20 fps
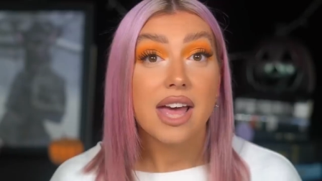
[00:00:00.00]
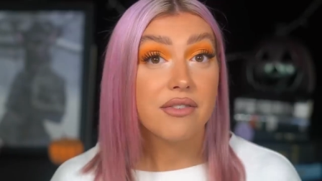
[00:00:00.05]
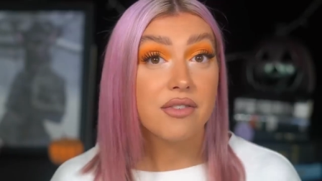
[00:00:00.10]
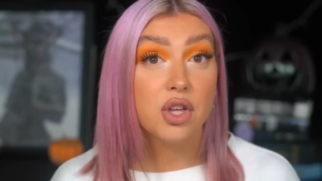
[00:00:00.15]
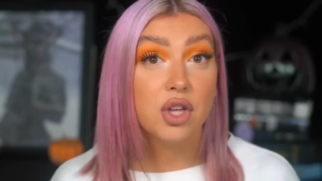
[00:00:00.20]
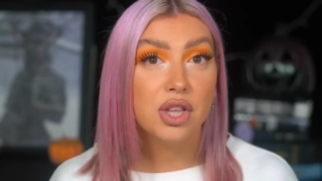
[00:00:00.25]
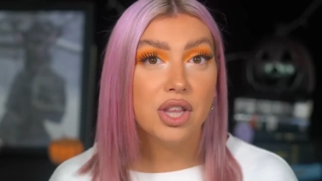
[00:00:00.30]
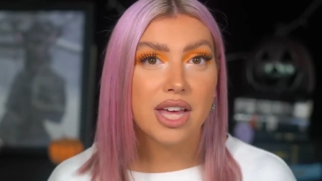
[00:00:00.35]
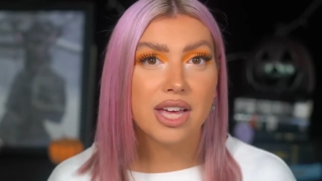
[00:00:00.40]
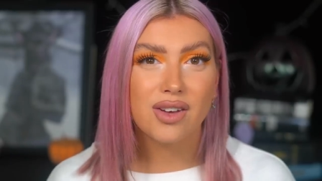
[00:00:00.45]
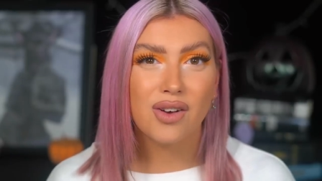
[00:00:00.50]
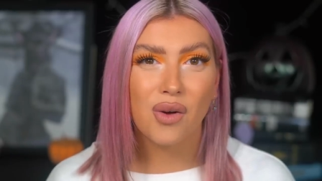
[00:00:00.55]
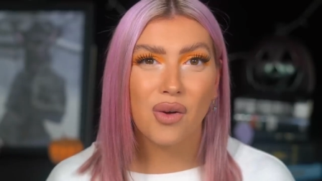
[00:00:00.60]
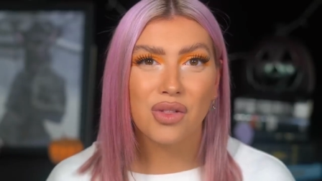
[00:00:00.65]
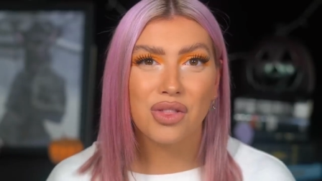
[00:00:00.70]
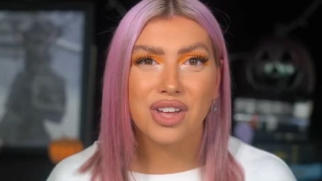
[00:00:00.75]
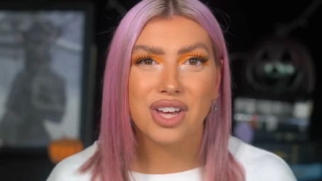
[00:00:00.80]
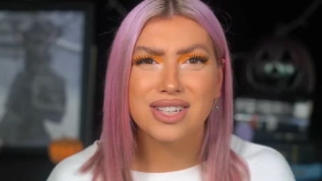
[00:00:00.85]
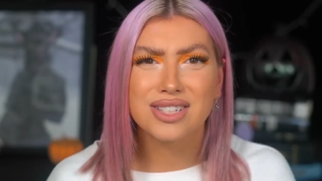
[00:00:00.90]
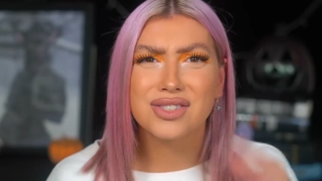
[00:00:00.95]
If you like all
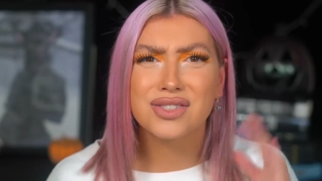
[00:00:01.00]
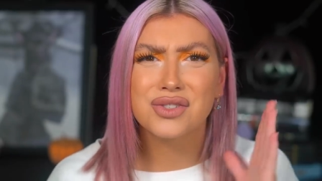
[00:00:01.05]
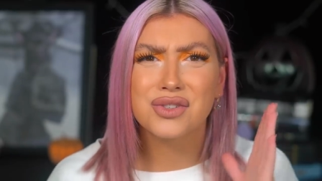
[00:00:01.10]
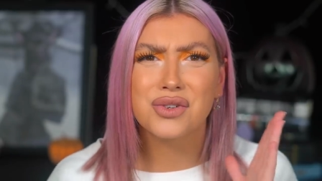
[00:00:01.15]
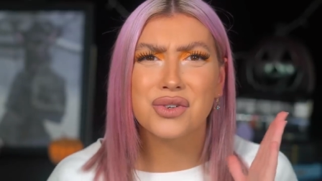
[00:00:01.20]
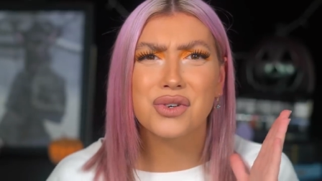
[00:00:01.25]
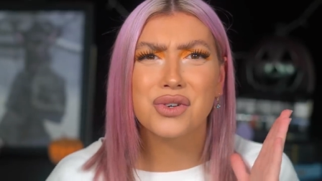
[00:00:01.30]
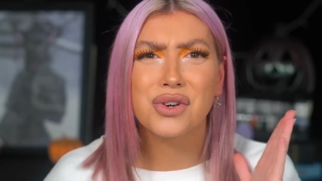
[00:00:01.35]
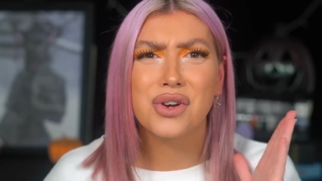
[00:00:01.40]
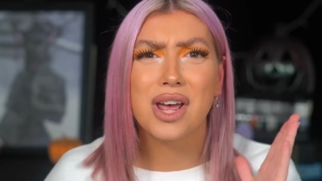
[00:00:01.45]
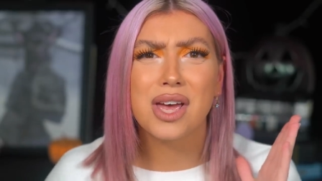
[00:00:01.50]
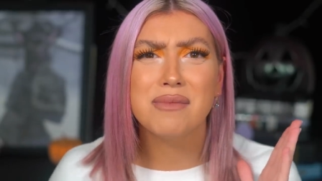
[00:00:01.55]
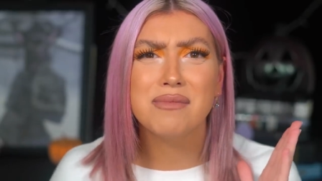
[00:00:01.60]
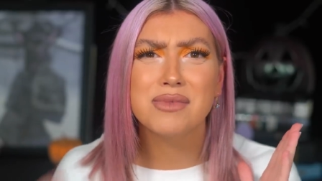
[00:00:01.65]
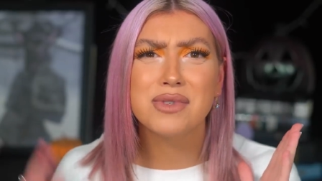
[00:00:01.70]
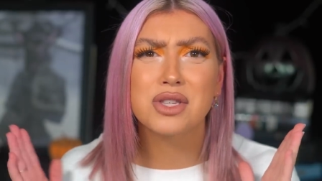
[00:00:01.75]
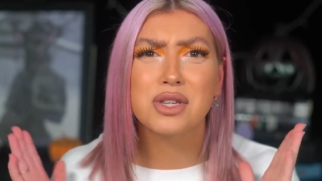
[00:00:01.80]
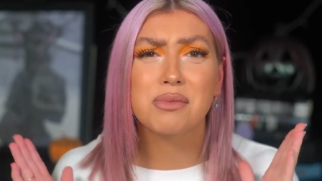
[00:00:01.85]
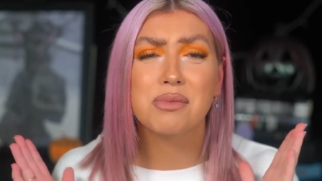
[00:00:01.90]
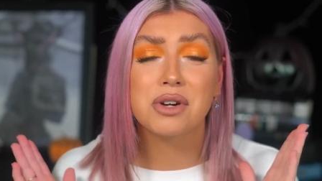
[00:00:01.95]
things true crime,
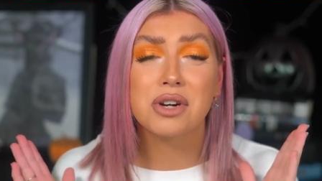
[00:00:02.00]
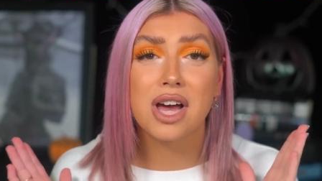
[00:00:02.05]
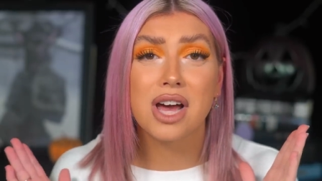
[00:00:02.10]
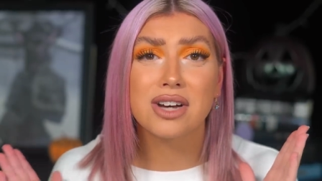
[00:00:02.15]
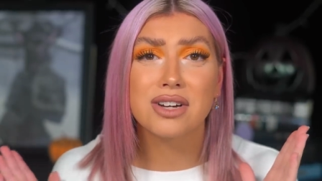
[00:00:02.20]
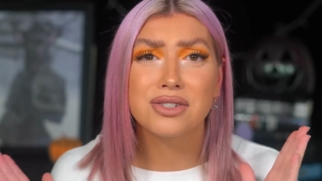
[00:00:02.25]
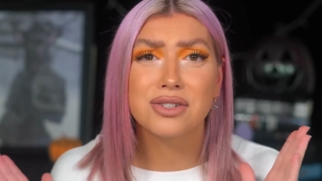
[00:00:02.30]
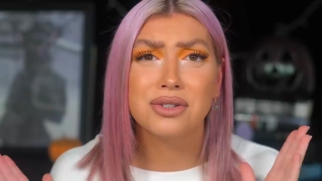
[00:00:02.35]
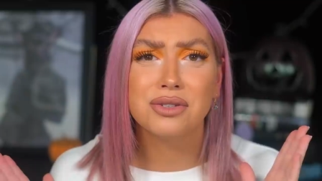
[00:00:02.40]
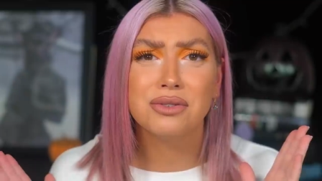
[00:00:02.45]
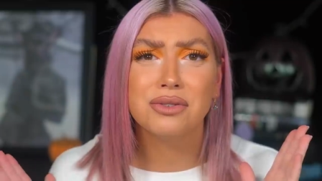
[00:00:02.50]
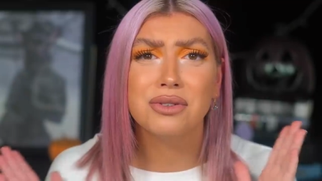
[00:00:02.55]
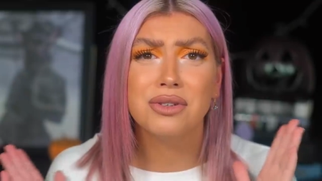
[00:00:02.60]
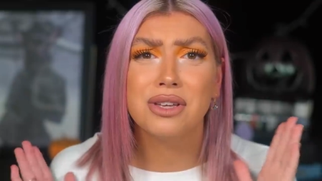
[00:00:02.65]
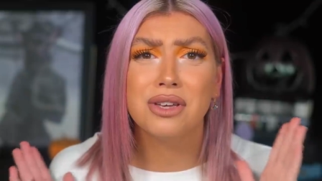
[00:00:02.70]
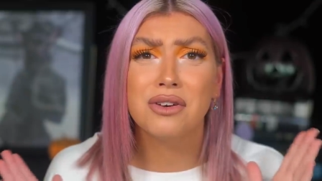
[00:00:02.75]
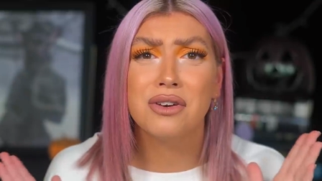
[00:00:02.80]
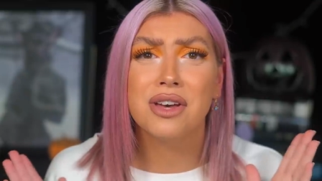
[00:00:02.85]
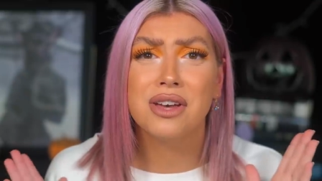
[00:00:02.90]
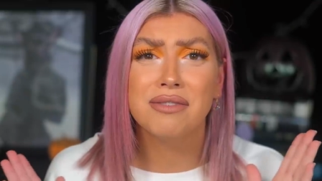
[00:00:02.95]
supernatural,
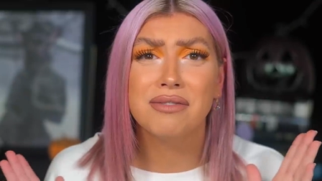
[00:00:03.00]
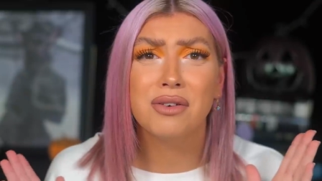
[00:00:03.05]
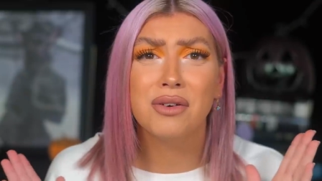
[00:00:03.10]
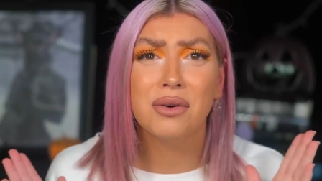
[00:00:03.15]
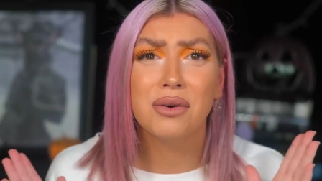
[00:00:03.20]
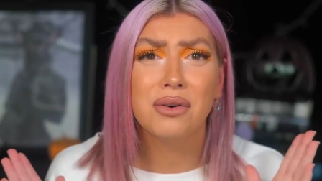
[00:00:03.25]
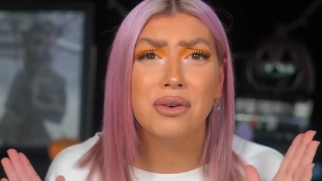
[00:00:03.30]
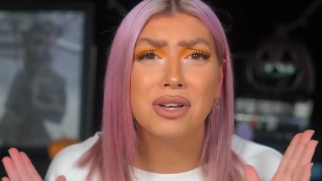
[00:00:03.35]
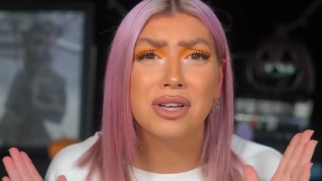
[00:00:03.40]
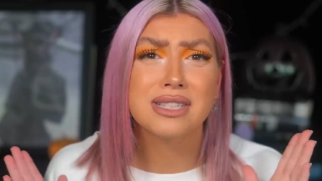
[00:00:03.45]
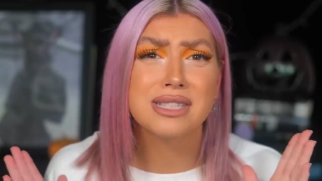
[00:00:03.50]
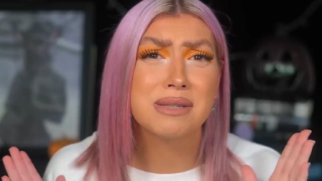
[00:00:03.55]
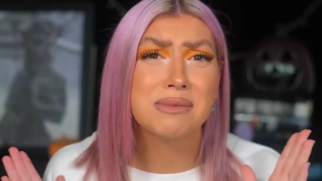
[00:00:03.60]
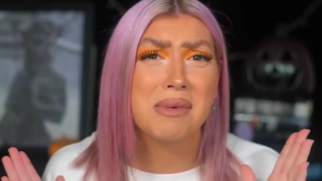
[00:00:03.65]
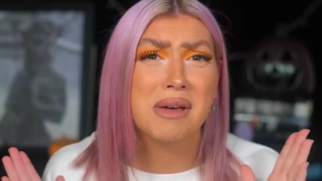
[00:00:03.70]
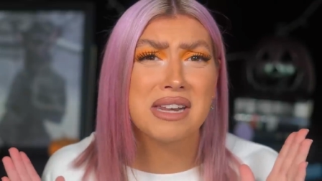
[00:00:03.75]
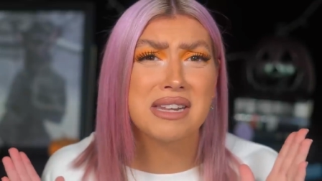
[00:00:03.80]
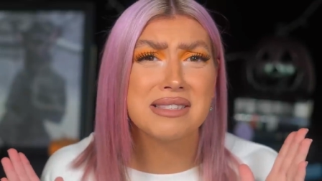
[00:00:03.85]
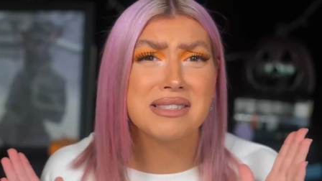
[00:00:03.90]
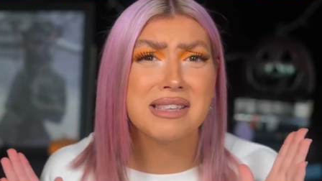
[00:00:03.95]
U F O,
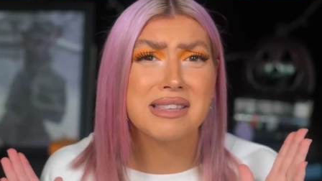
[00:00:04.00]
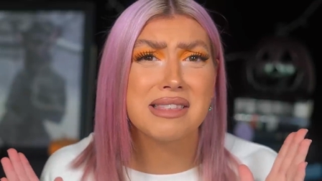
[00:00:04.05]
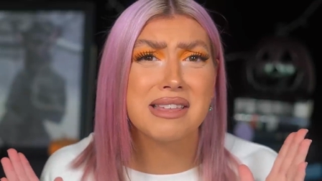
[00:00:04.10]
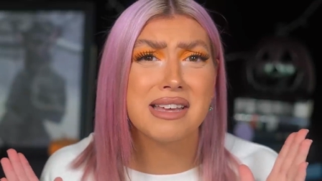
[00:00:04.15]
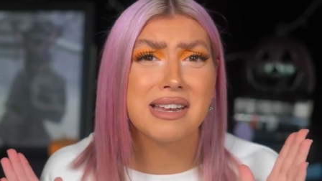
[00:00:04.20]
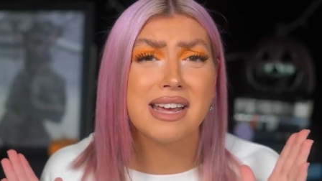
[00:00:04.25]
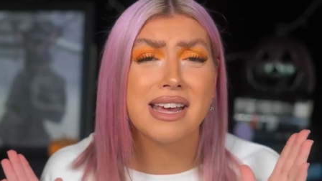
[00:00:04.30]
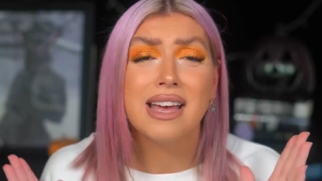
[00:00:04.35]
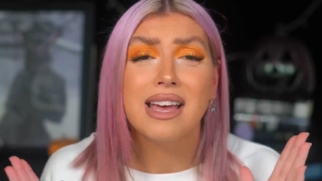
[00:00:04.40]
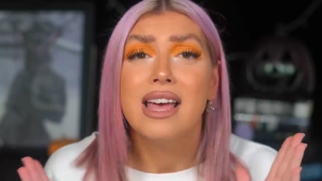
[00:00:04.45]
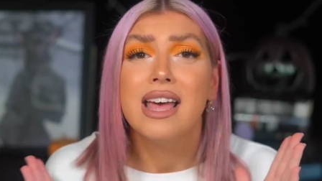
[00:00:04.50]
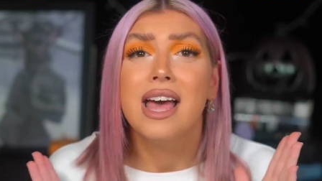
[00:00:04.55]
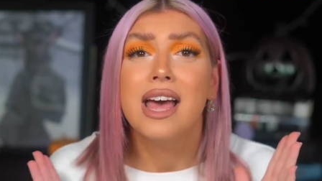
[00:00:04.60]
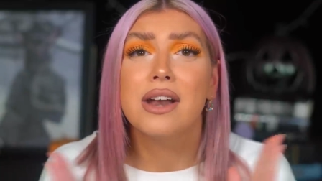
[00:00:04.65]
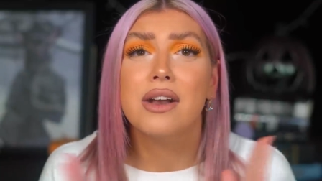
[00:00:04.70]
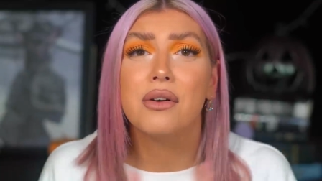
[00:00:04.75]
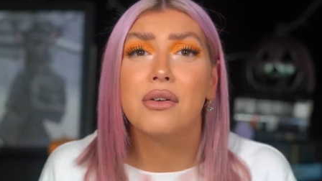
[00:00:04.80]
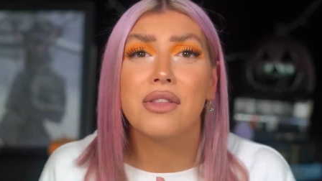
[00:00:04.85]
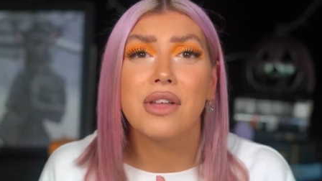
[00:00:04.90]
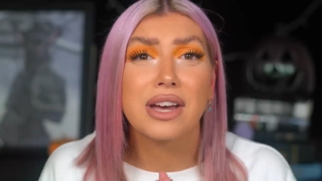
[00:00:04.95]
conspiracy theory
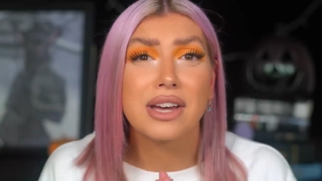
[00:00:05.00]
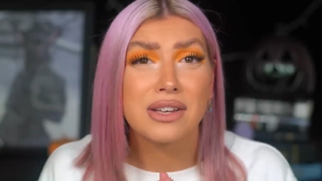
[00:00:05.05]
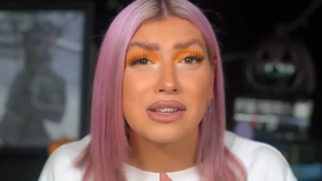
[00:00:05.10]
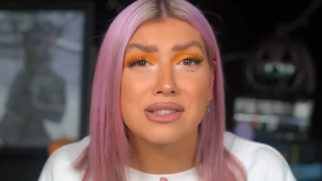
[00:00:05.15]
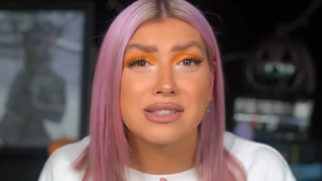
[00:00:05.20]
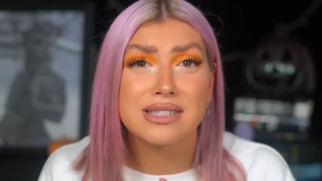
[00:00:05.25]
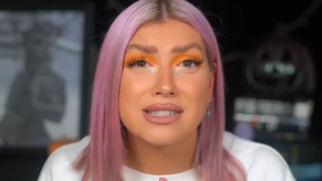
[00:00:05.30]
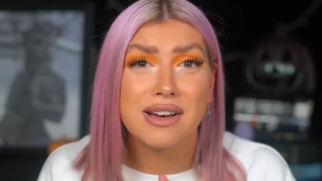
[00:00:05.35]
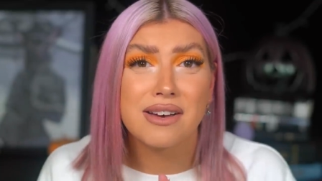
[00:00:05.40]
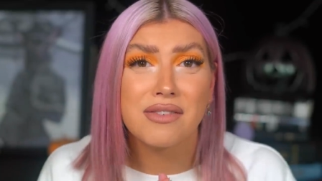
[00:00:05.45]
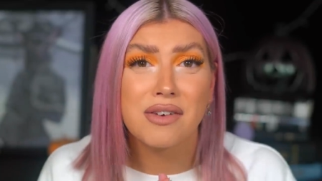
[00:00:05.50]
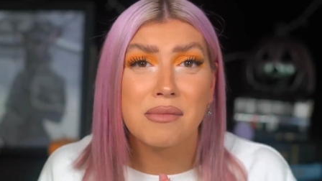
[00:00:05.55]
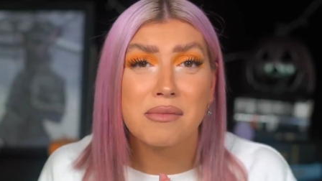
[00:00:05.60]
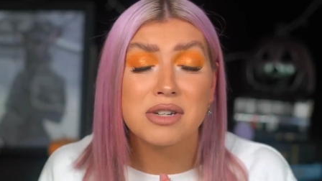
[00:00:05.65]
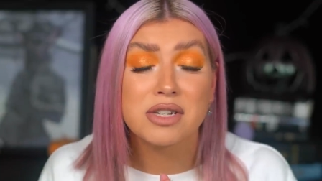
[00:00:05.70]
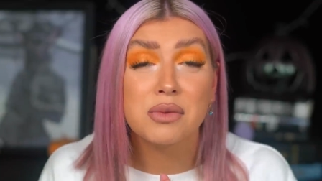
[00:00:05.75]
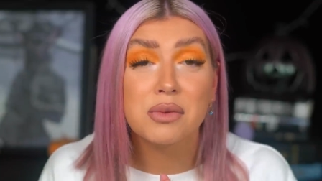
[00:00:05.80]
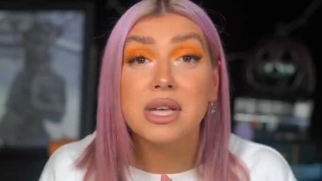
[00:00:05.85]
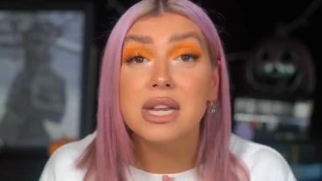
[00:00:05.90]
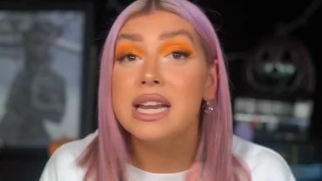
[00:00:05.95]
and all that good stuff in
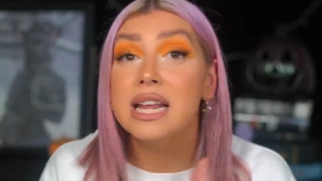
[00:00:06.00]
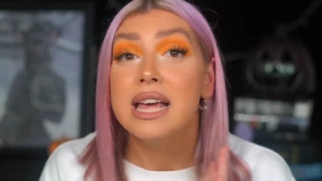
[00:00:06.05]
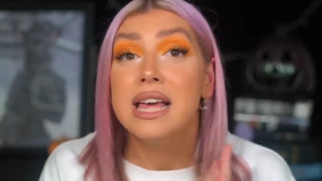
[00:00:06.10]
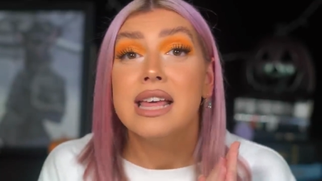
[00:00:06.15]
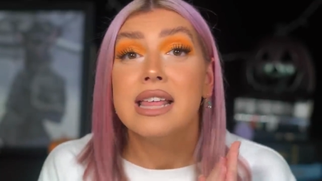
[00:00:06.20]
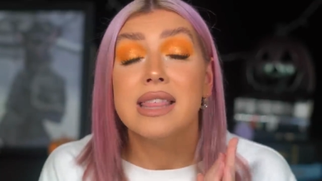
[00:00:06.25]
between,